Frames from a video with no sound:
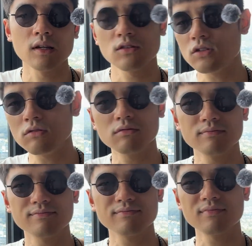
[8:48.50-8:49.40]
So
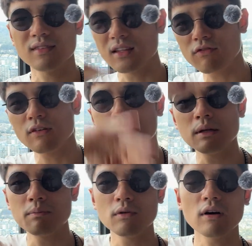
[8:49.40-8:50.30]
different
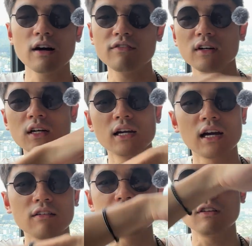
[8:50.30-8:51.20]
people have
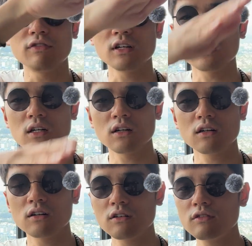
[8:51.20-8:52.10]
different
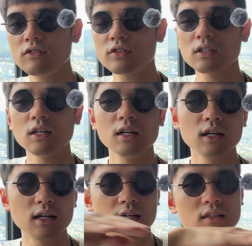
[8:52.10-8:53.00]
curves,
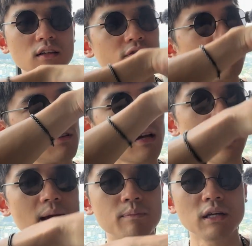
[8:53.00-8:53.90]
different
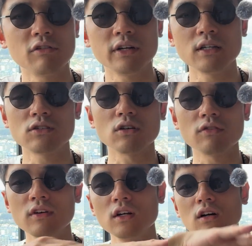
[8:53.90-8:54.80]
time periods
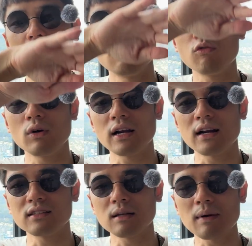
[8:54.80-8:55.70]
of what
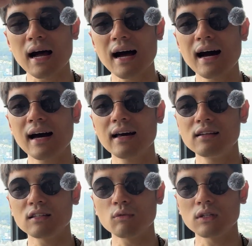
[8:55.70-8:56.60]
are some
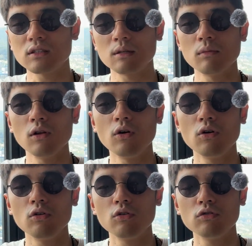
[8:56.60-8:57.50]
highs and what are some
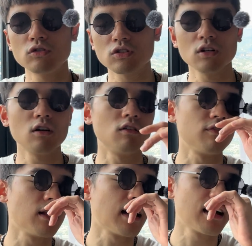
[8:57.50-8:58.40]
lows
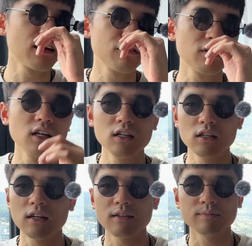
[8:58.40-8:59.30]
of life,
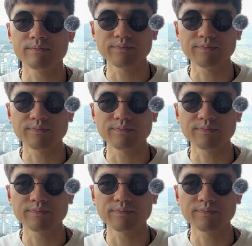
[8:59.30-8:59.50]
and